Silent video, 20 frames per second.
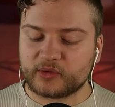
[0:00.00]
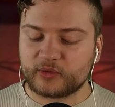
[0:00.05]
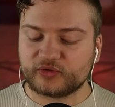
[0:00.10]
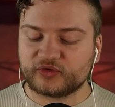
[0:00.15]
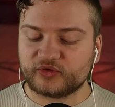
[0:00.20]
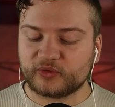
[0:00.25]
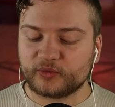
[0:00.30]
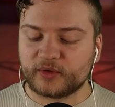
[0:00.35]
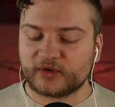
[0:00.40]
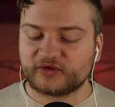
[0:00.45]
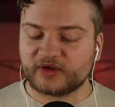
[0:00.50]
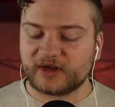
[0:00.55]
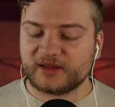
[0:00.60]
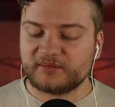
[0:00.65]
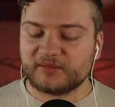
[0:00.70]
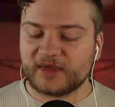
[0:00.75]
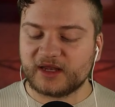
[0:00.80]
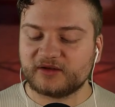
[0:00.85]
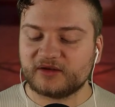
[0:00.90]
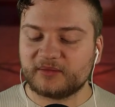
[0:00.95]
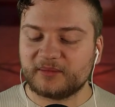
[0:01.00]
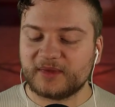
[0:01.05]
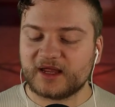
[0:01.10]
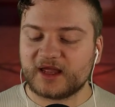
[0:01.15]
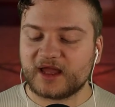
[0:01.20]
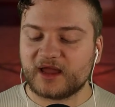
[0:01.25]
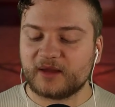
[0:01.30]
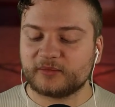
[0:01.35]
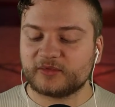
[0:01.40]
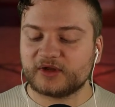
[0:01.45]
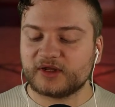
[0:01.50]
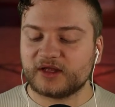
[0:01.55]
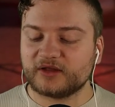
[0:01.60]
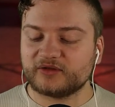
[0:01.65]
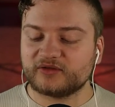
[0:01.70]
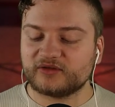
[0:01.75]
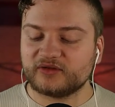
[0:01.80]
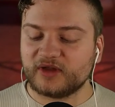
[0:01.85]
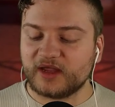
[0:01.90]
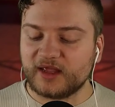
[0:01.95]
was originally meant to be kept
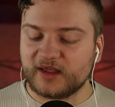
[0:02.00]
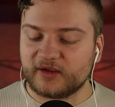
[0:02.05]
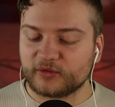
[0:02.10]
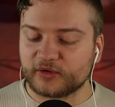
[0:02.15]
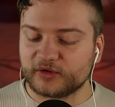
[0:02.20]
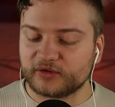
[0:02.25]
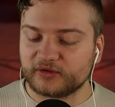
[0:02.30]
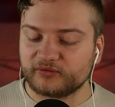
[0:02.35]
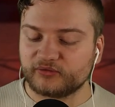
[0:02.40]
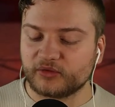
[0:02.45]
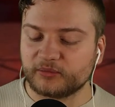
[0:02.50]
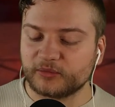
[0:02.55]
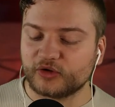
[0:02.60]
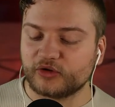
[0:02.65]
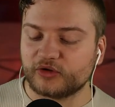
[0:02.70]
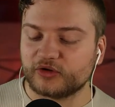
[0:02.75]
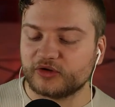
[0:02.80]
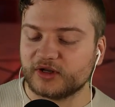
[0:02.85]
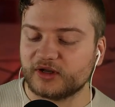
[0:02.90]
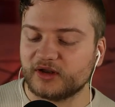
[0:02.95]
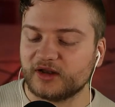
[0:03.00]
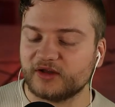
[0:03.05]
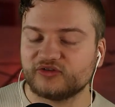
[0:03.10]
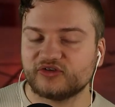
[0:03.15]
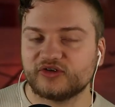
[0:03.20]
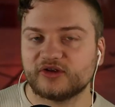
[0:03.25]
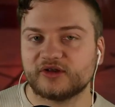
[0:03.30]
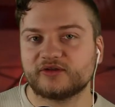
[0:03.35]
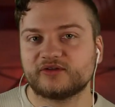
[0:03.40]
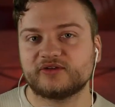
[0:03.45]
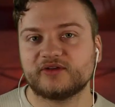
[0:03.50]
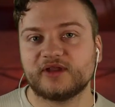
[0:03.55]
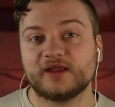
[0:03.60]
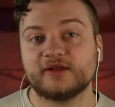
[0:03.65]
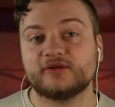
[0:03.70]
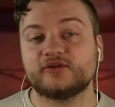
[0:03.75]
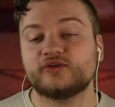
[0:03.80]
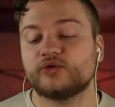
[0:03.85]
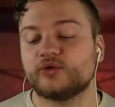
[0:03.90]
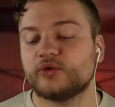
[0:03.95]
a secret from non-initiates
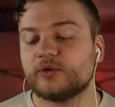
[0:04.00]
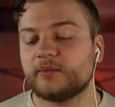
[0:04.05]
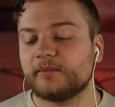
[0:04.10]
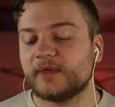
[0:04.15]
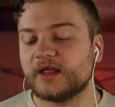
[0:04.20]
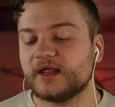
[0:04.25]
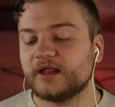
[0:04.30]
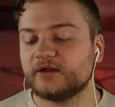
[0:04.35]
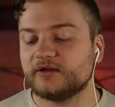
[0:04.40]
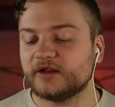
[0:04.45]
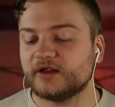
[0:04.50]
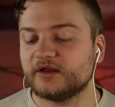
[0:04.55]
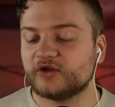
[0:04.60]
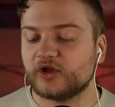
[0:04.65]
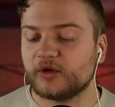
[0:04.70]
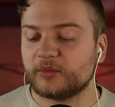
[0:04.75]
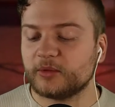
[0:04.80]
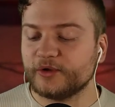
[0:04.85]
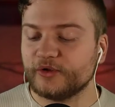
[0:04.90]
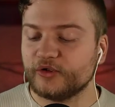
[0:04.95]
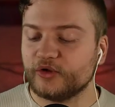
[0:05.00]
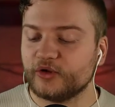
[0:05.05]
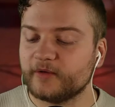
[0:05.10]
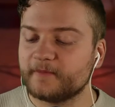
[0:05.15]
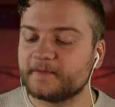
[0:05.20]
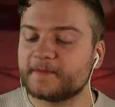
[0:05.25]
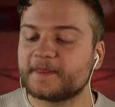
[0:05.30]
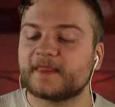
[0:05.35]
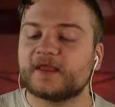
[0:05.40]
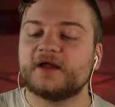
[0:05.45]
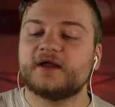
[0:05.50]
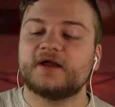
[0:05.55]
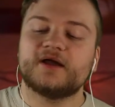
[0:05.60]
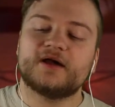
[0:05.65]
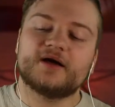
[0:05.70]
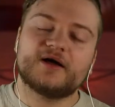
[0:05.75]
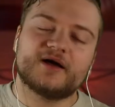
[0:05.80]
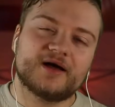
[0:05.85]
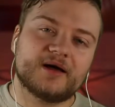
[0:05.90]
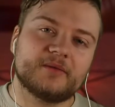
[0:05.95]
into BDW,
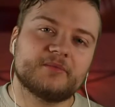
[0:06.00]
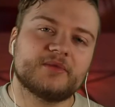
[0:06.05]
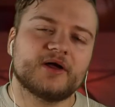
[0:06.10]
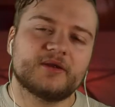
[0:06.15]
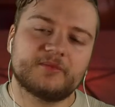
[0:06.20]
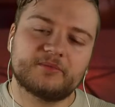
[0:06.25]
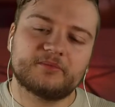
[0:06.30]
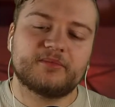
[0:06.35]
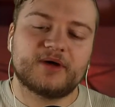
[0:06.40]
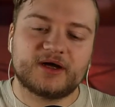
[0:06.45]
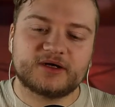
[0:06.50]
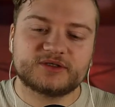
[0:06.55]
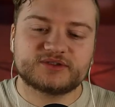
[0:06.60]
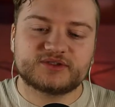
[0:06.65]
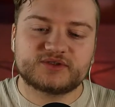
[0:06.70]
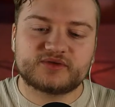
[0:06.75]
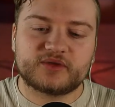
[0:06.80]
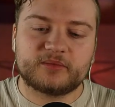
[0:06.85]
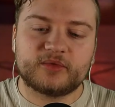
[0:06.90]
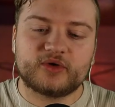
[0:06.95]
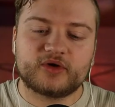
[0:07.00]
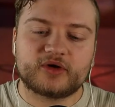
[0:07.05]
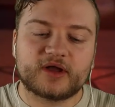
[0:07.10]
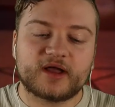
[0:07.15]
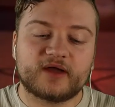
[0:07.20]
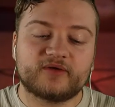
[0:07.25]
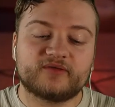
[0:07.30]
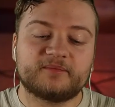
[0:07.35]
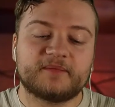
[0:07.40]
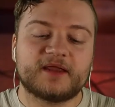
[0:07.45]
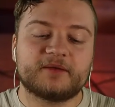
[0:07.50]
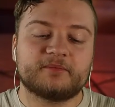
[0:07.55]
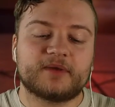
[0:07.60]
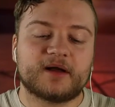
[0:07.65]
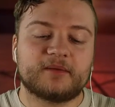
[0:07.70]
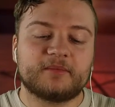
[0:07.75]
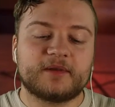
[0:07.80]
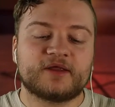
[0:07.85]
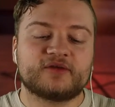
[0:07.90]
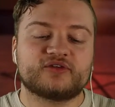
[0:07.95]
but parts of the book have been
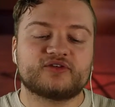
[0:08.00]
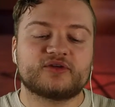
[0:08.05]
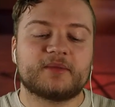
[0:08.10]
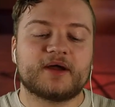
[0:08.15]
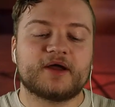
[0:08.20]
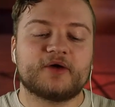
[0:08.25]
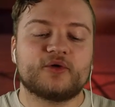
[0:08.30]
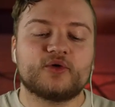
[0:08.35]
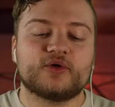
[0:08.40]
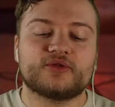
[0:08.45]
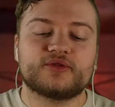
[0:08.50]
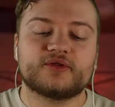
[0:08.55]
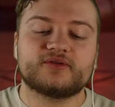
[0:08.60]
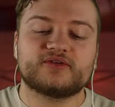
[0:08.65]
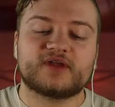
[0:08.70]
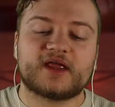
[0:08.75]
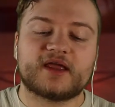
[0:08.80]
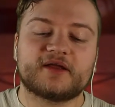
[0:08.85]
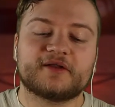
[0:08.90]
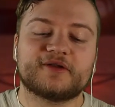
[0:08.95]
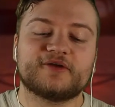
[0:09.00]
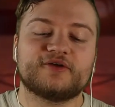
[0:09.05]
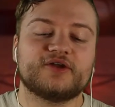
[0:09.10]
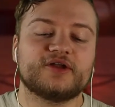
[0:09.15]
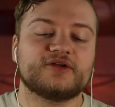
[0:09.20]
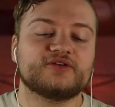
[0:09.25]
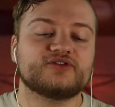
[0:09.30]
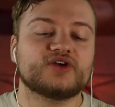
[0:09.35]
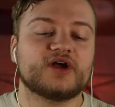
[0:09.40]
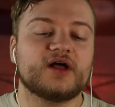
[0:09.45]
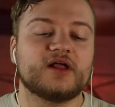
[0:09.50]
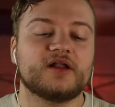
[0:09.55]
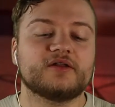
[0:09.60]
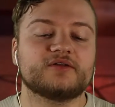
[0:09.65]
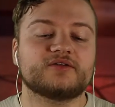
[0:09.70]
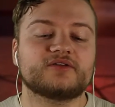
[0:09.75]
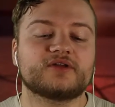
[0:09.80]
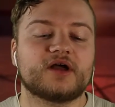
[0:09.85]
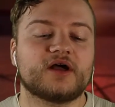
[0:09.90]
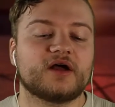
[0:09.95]
published by authors including
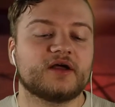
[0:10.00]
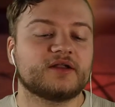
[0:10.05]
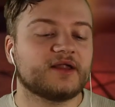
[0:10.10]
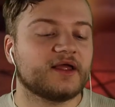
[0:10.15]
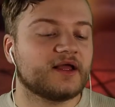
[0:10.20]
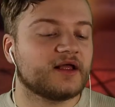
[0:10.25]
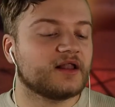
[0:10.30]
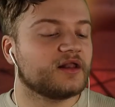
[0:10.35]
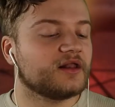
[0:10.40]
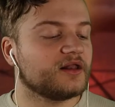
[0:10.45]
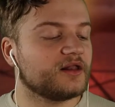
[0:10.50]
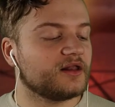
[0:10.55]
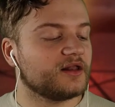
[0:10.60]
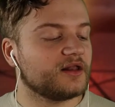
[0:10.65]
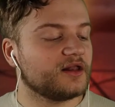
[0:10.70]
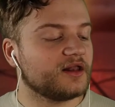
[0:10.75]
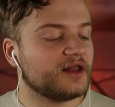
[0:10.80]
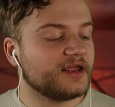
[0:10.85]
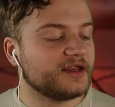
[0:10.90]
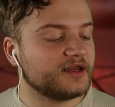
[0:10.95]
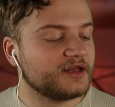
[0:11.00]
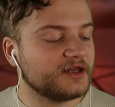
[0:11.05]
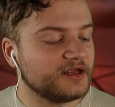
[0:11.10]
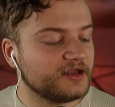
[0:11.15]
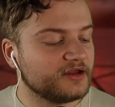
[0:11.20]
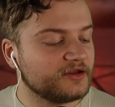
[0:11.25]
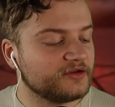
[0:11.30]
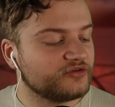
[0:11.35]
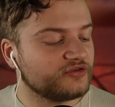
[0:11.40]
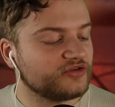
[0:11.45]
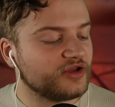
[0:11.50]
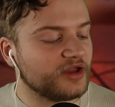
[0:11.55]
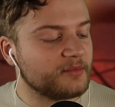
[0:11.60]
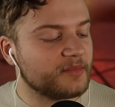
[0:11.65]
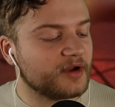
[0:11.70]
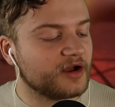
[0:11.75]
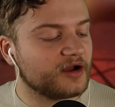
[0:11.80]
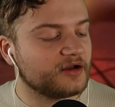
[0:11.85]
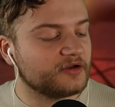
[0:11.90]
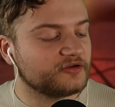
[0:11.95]
Charles Cardell, Lady
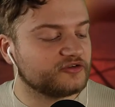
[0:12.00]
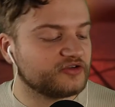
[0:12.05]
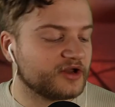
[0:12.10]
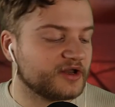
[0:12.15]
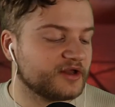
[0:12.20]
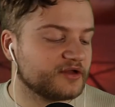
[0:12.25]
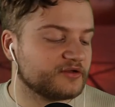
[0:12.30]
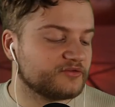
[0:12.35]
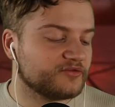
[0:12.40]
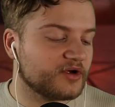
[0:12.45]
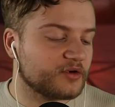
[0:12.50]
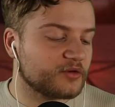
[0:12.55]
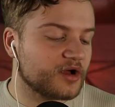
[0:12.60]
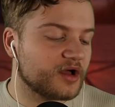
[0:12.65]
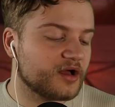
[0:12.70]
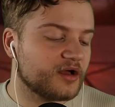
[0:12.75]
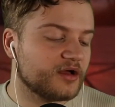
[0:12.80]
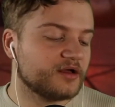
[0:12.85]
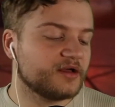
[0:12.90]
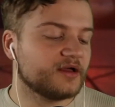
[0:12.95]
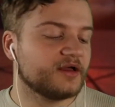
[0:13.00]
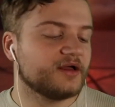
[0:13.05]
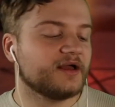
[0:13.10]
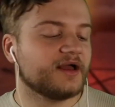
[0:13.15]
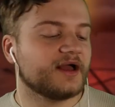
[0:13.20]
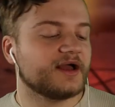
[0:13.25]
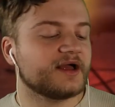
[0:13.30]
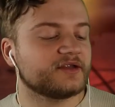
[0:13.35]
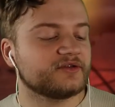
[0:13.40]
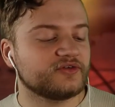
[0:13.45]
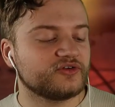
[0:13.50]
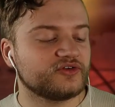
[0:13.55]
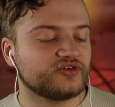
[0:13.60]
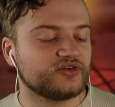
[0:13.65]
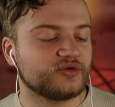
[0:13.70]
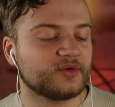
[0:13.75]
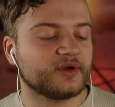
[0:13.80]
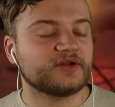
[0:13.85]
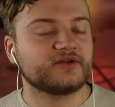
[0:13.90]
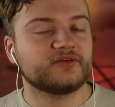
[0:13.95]
Sheba, Janet Farrar, and
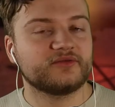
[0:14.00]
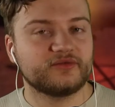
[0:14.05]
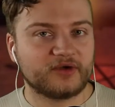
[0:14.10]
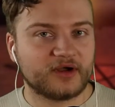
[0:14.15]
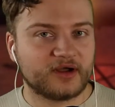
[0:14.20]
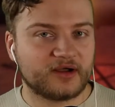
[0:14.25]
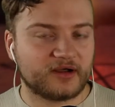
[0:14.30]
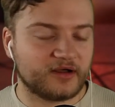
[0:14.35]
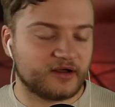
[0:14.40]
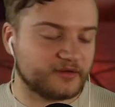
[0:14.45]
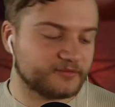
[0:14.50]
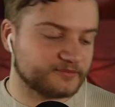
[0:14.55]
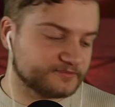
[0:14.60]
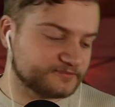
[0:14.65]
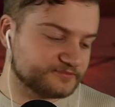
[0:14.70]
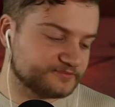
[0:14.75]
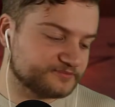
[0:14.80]
Stuart Farrar.